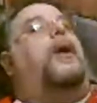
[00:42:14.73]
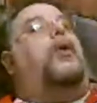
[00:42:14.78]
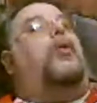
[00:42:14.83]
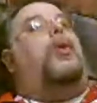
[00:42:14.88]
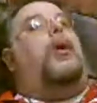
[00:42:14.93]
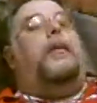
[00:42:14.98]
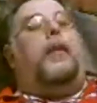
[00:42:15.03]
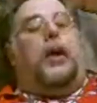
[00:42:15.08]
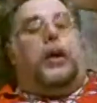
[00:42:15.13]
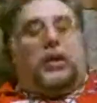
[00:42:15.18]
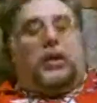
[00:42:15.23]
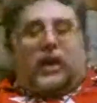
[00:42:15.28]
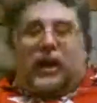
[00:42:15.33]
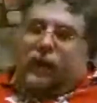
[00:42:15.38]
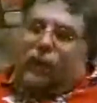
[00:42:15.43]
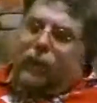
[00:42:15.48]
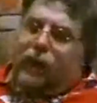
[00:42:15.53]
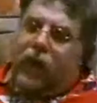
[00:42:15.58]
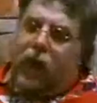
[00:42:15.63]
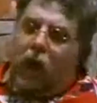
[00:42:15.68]
Walmart, like
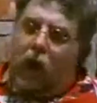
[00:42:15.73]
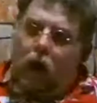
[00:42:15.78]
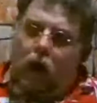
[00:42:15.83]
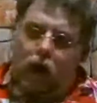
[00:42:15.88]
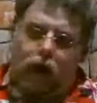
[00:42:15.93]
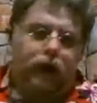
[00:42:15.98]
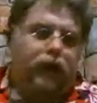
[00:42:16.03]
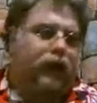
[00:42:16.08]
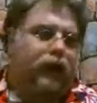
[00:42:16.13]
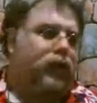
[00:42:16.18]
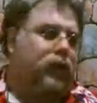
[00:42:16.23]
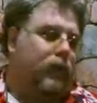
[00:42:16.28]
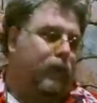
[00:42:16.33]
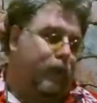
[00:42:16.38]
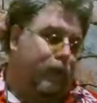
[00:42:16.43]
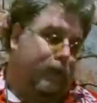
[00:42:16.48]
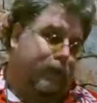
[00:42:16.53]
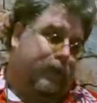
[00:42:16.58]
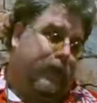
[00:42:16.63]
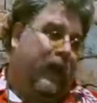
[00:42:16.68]
Menards.
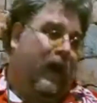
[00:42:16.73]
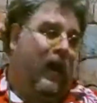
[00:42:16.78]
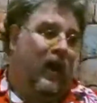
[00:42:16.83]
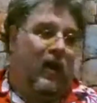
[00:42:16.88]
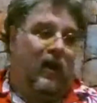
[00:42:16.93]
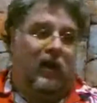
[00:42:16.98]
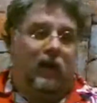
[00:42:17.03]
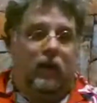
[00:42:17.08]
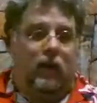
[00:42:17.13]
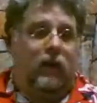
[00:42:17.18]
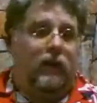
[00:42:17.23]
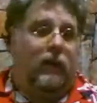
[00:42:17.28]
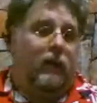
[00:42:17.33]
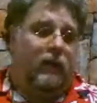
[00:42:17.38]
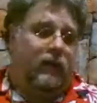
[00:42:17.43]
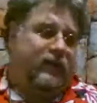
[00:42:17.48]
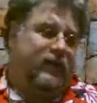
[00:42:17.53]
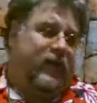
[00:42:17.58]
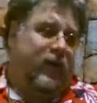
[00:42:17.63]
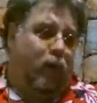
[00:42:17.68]

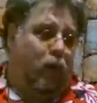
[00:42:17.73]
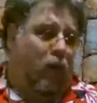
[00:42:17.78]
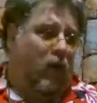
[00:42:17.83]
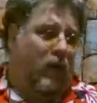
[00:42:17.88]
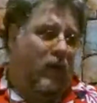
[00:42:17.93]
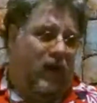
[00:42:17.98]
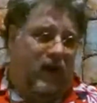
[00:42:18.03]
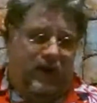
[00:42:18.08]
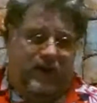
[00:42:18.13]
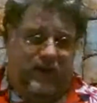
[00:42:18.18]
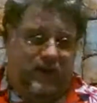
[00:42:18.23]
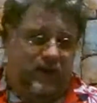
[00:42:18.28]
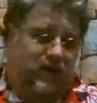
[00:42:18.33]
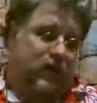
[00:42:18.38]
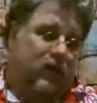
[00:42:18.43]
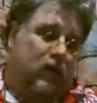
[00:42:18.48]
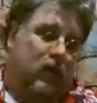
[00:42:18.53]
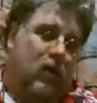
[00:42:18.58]
Some Walmarts, and